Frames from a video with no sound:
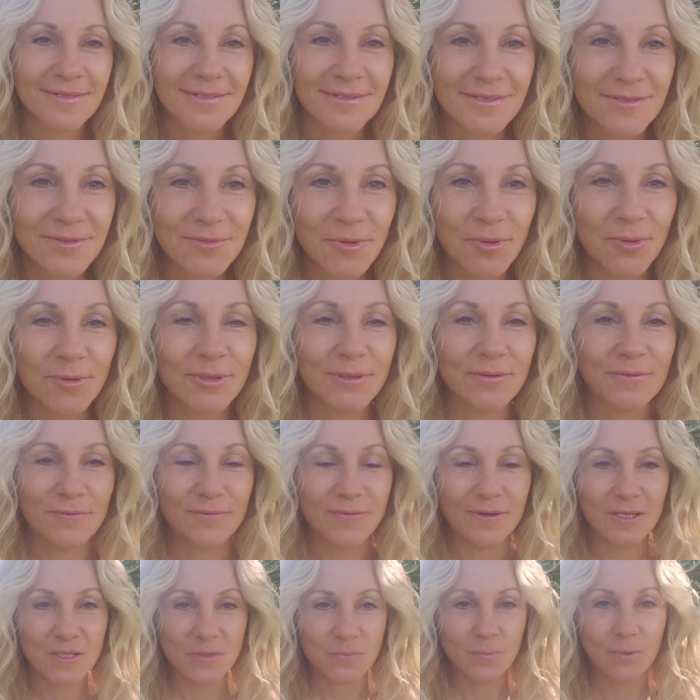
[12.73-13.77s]
scrolling
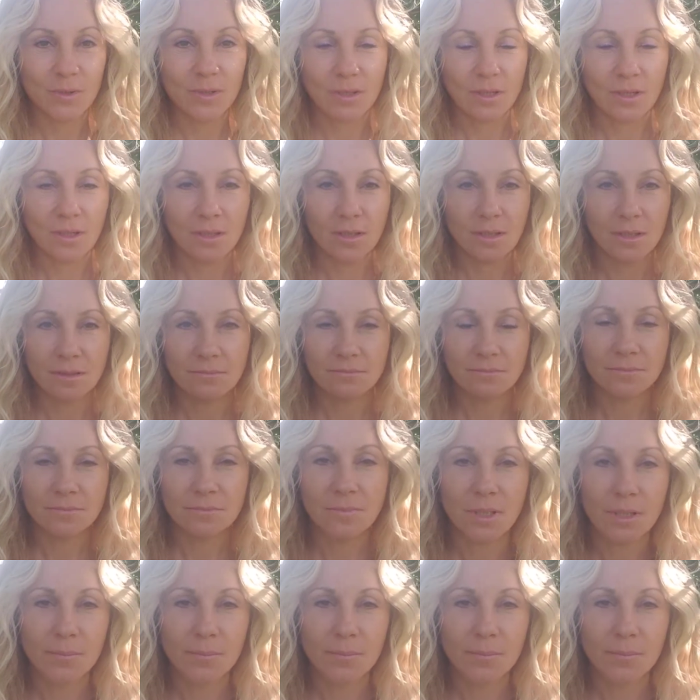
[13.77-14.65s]
Facebook um,